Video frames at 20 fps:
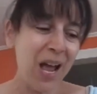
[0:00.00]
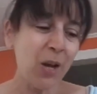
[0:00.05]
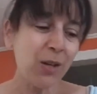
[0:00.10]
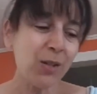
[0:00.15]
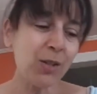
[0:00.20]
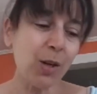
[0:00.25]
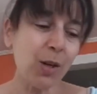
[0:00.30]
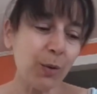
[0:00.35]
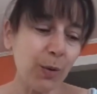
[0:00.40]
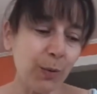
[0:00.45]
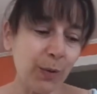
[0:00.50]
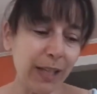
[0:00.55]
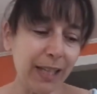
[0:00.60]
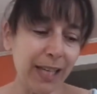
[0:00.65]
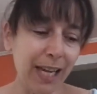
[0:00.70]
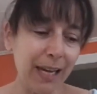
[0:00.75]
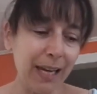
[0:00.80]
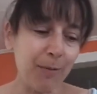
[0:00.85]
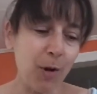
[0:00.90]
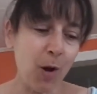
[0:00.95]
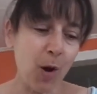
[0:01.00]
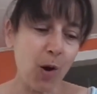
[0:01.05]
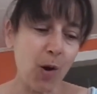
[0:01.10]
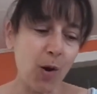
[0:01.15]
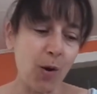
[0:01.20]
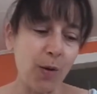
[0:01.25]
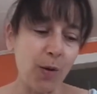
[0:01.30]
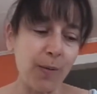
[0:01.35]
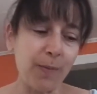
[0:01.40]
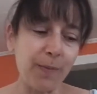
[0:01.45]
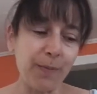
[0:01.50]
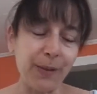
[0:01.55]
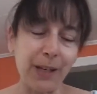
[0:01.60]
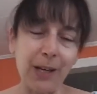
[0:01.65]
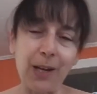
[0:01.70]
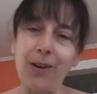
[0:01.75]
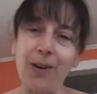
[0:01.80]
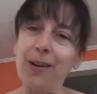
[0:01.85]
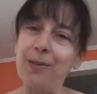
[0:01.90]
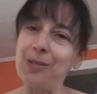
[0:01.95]
So when we came home,
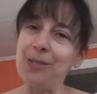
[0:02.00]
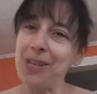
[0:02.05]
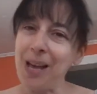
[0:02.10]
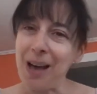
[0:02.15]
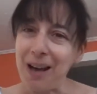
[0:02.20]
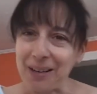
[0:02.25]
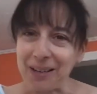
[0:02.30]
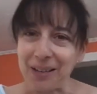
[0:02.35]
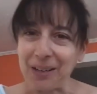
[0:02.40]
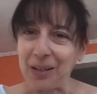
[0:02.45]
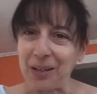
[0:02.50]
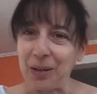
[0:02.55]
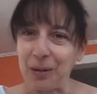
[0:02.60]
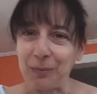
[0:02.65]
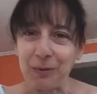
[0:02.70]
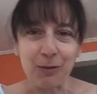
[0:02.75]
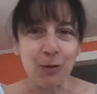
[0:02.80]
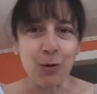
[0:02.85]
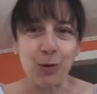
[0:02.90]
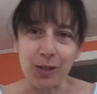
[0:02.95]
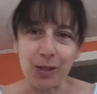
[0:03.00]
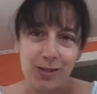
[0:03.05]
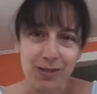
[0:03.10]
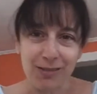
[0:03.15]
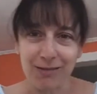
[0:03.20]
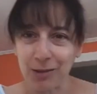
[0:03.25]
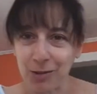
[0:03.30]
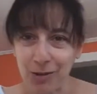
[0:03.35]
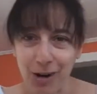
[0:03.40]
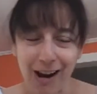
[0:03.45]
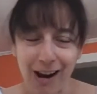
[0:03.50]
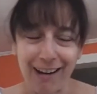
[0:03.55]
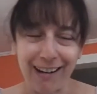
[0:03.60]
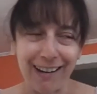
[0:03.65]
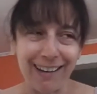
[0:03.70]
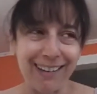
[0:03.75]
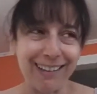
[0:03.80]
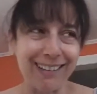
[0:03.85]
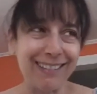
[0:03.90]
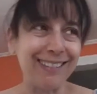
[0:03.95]
I was hugging him, of course,
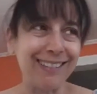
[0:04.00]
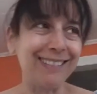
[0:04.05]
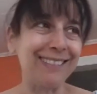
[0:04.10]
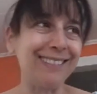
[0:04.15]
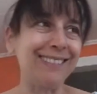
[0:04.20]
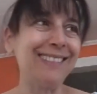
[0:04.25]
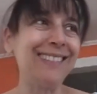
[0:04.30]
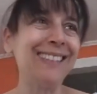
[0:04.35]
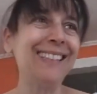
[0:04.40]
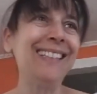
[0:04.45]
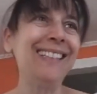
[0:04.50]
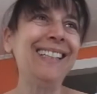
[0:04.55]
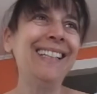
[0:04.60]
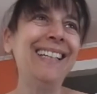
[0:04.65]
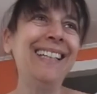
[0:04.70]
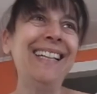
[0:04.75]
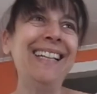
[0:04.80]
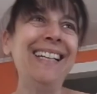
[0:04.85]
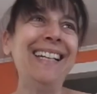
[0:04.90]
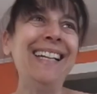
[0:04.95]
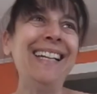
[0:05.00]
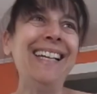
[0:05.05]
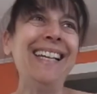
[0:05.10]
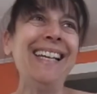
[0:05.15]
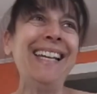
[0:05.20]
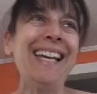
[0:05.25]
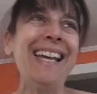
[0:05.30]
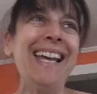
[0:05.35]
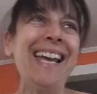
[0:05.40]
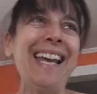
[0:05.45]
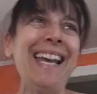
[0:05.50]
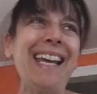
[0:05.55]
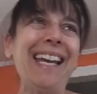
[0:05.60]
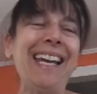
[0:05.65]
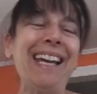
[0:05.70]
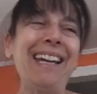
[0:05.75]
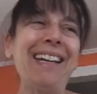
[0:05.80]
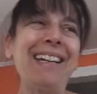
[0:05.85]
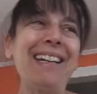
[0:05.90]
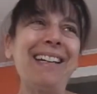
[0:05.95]
crying,
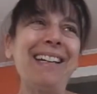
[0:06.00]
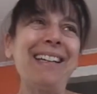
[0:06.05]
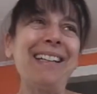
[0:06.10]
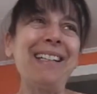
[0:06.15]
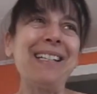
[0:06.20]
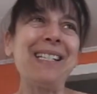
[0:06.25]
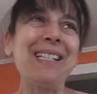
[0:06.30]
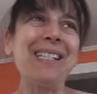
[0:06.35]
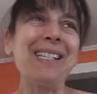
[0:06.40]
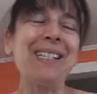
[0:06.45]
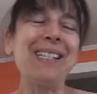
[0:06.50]
and